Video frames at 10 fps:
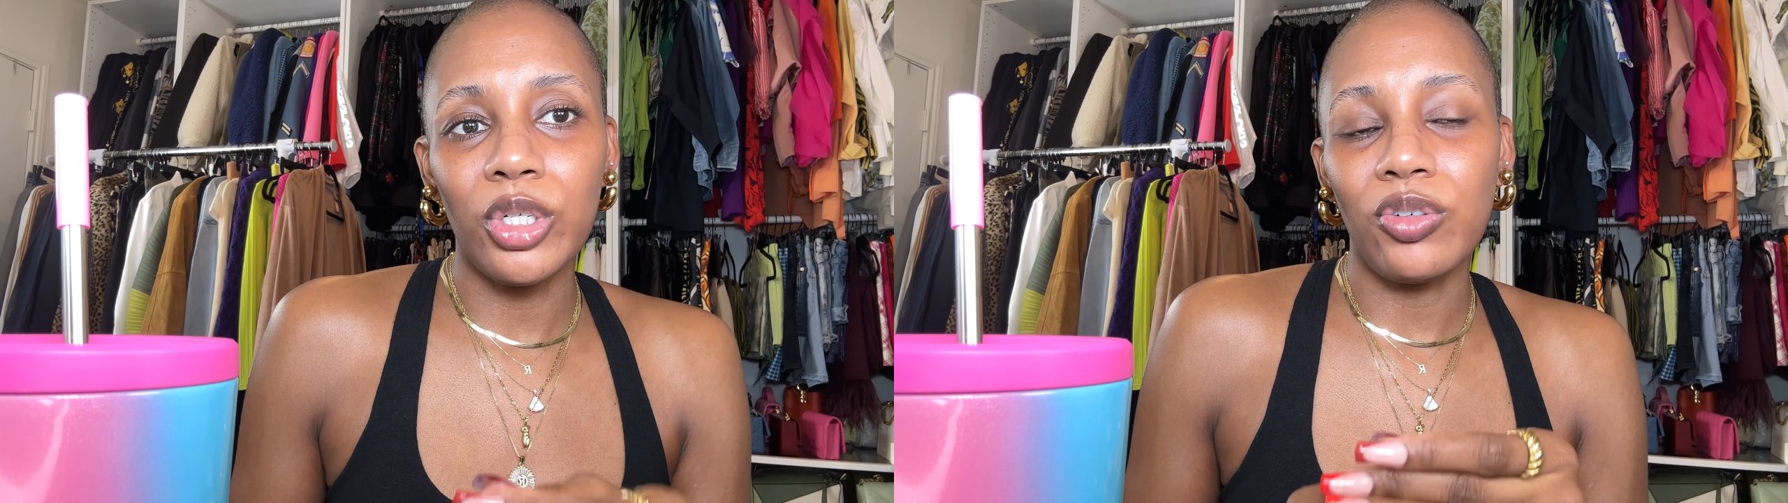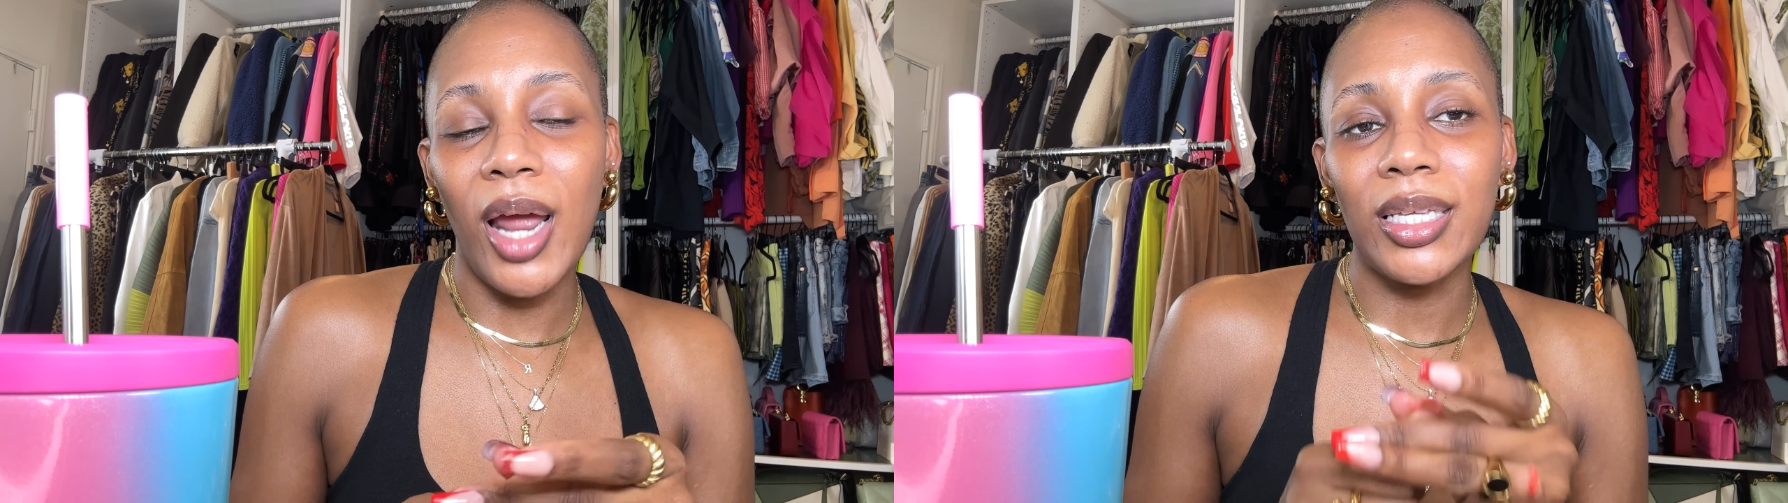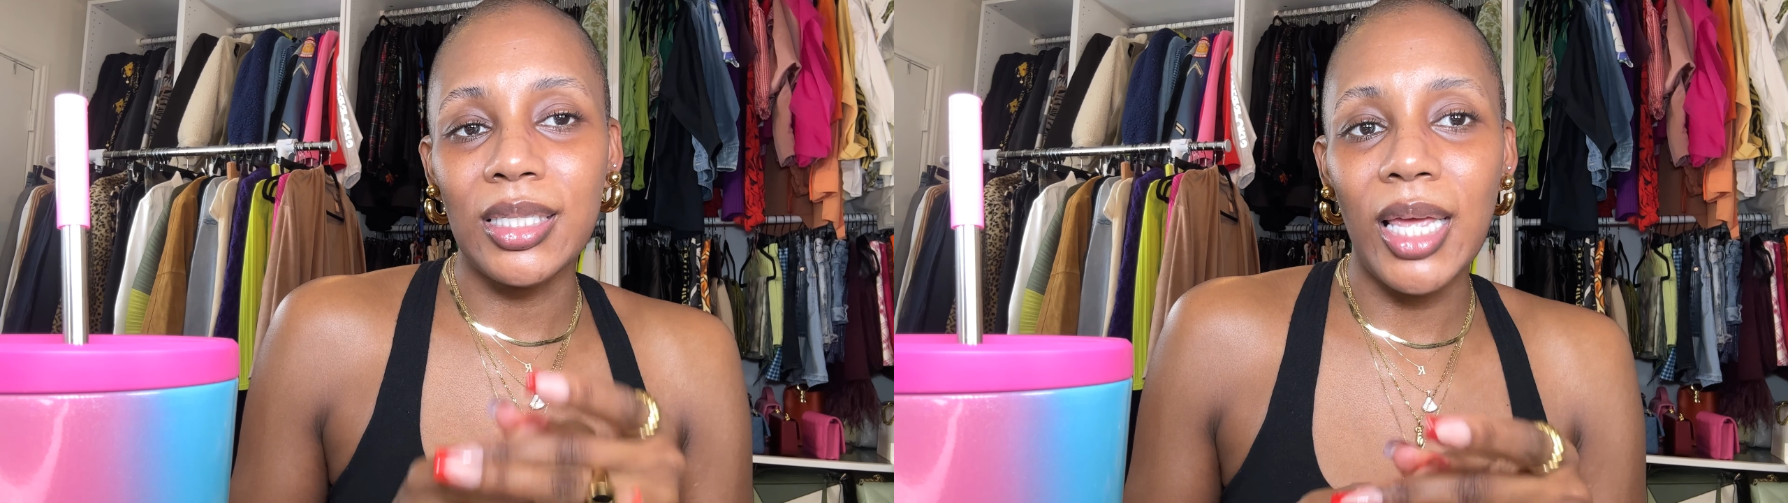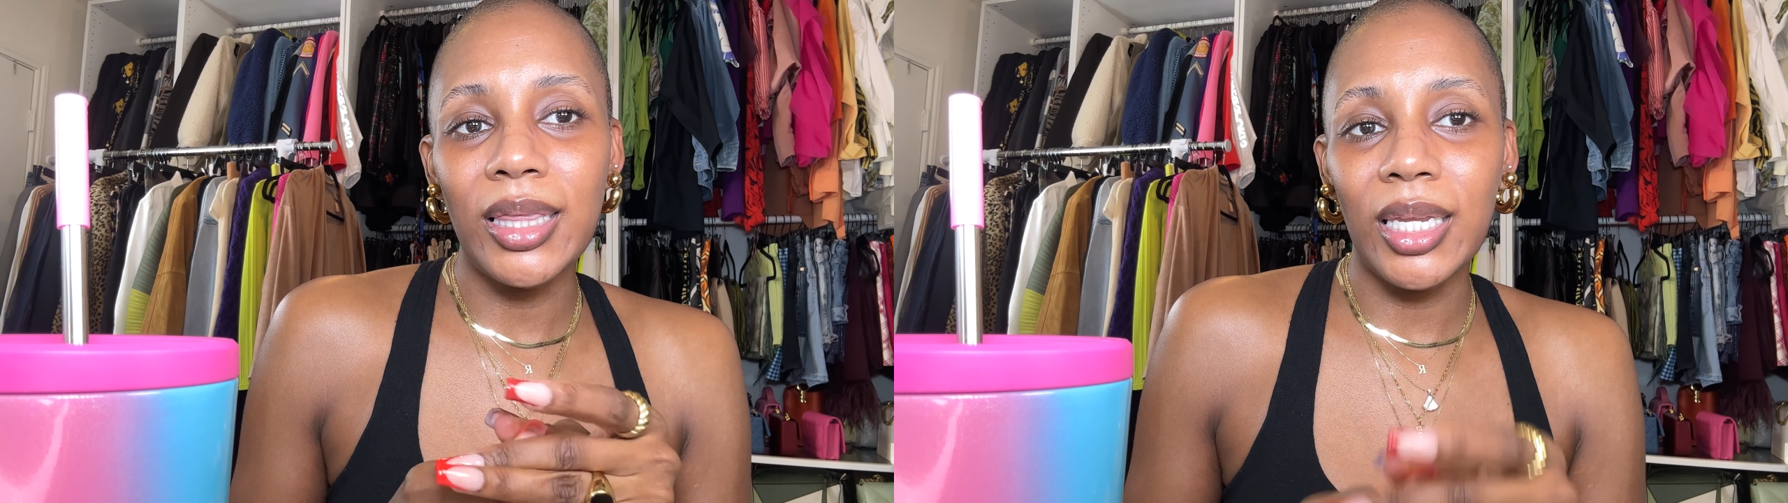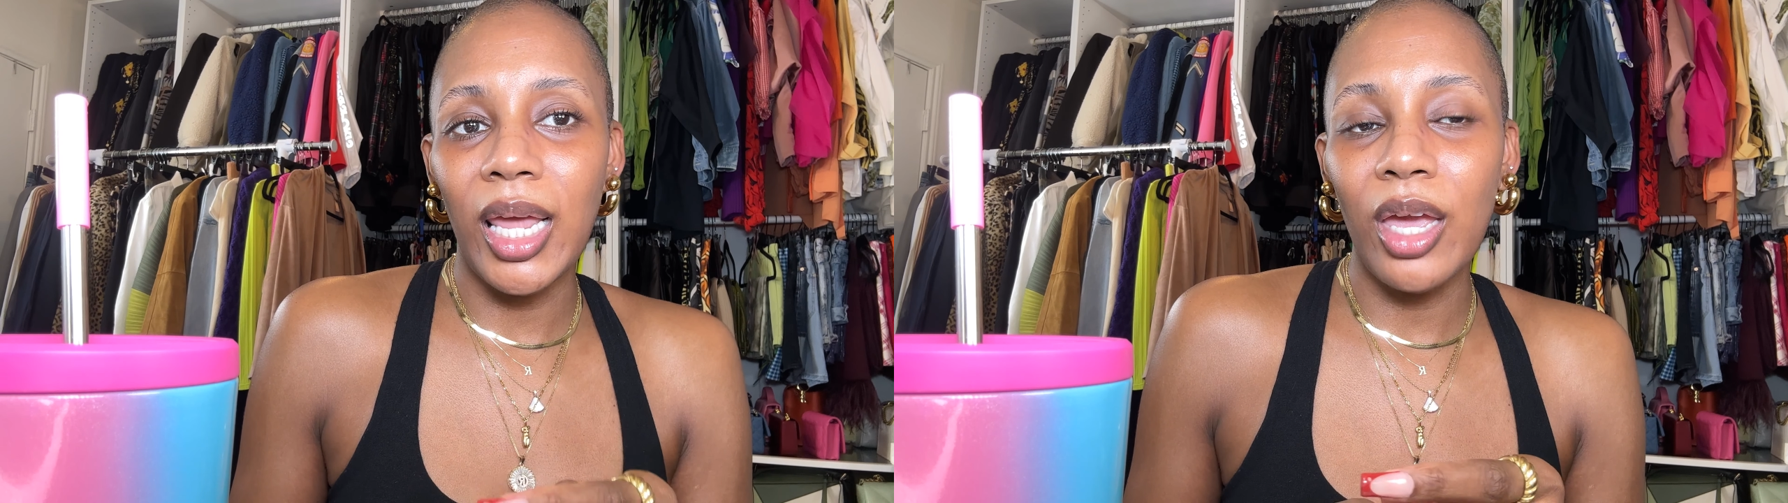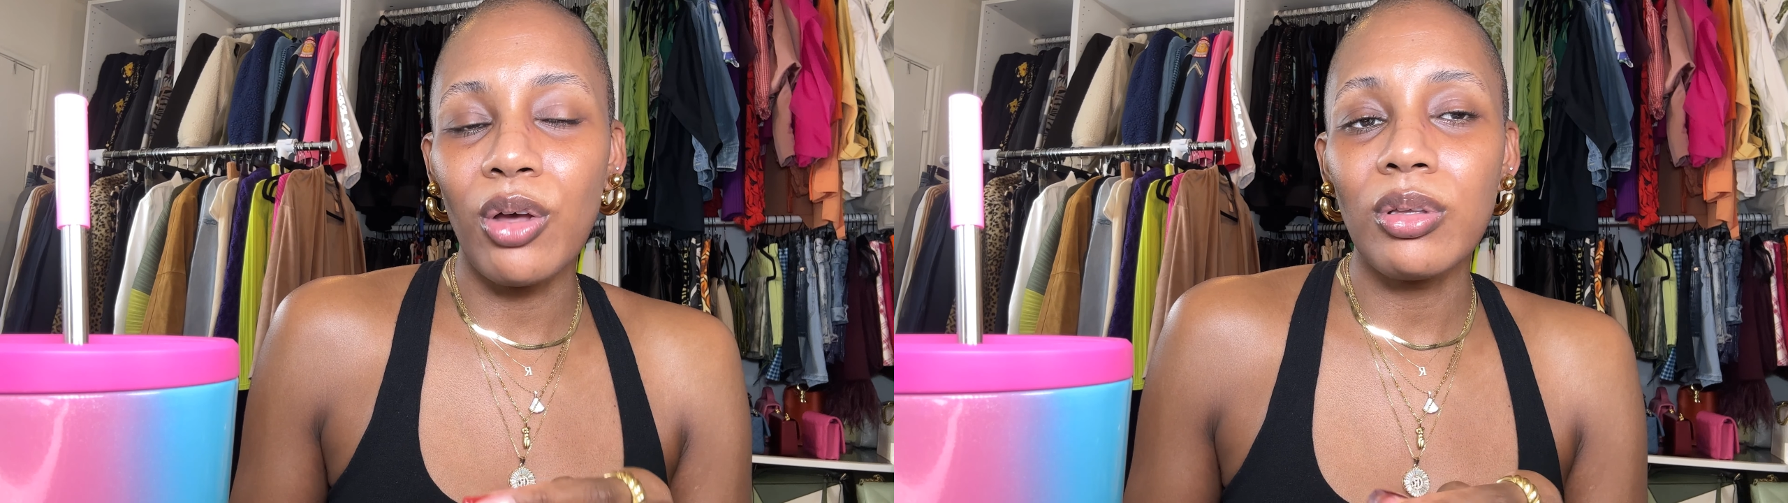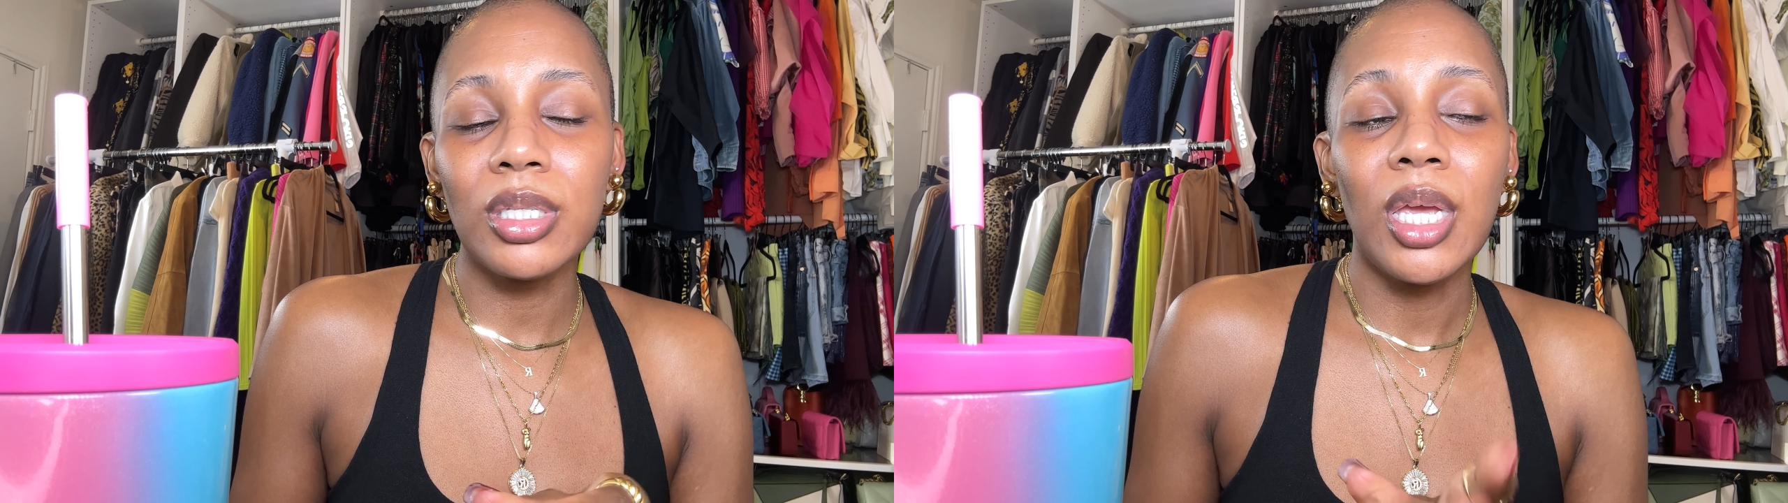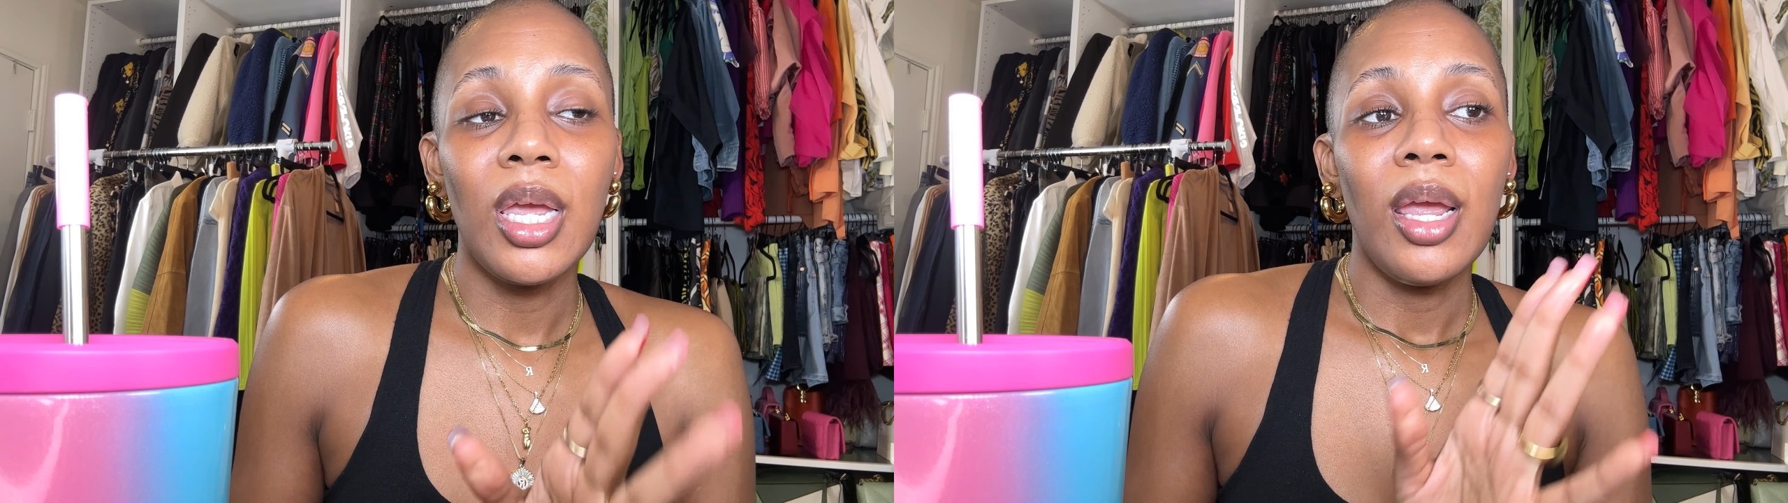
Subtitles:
to try to set the nails,